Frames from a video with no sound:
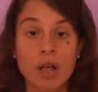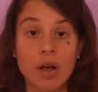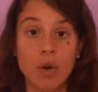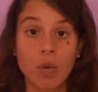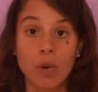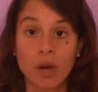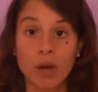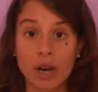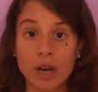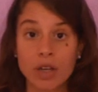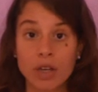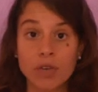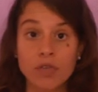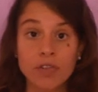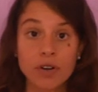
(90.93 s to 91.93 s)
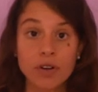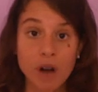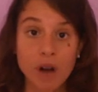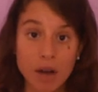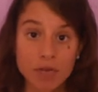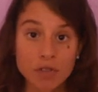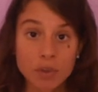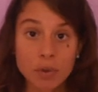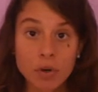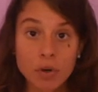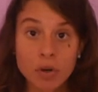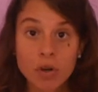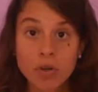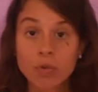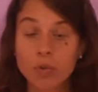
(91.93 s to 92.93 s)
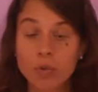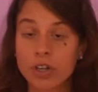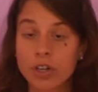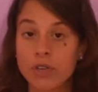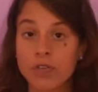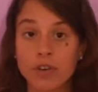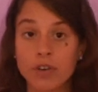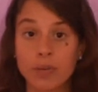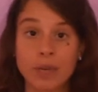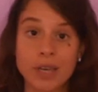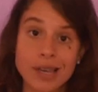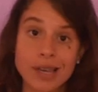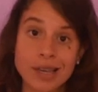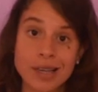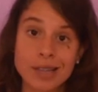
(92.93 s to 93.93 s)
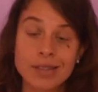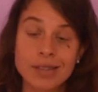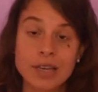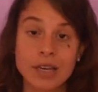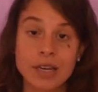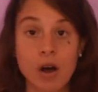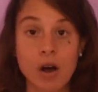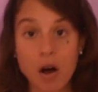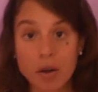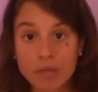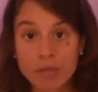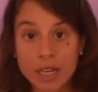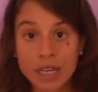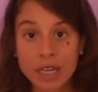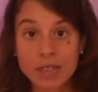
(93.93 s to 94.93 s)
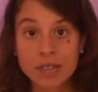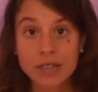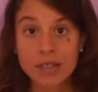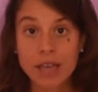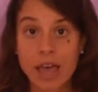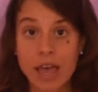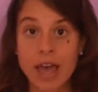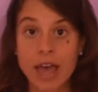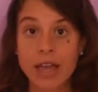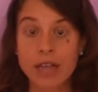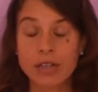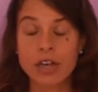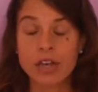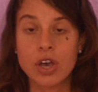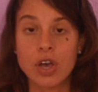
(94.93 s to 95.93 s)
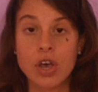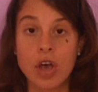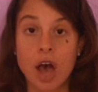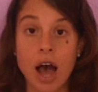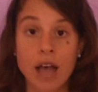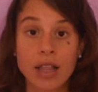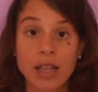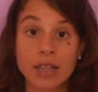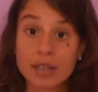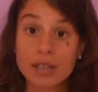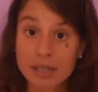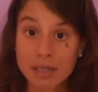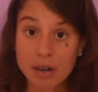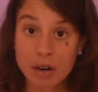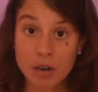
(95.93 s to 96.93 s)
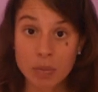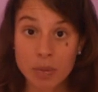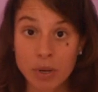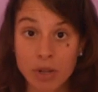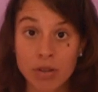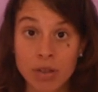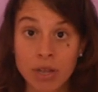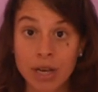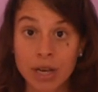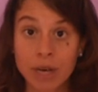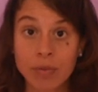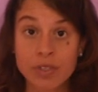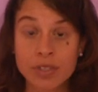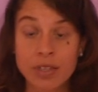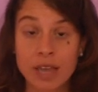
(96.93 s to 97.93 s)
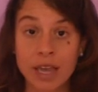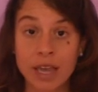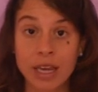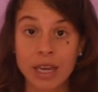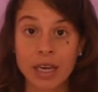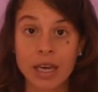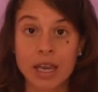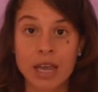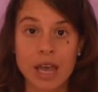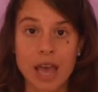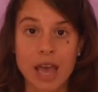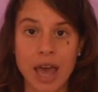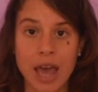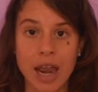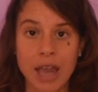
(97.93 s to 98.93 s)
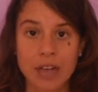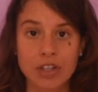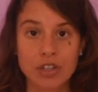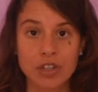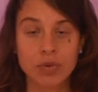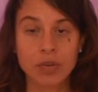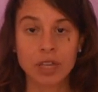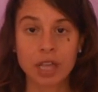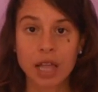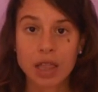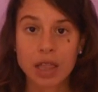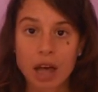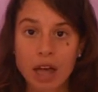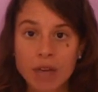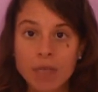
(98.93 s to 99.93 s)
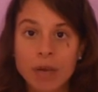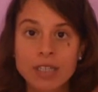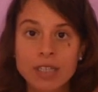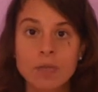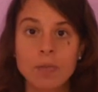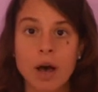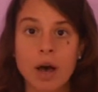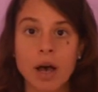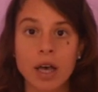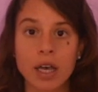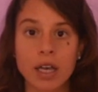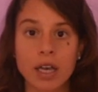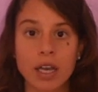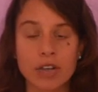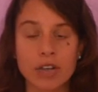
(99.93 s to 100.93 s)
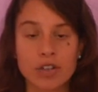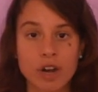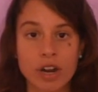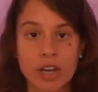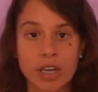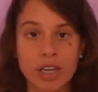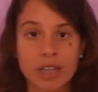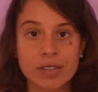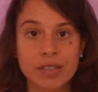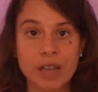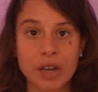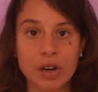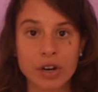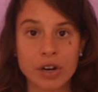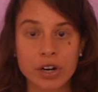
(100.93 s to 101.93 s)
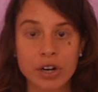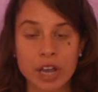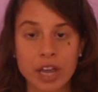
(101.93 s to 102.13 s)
Where you feel comfortable, where you feel peace and calmness. And I like to sit on a pillow, like I was saying, and I just really align my spine and try to get centered.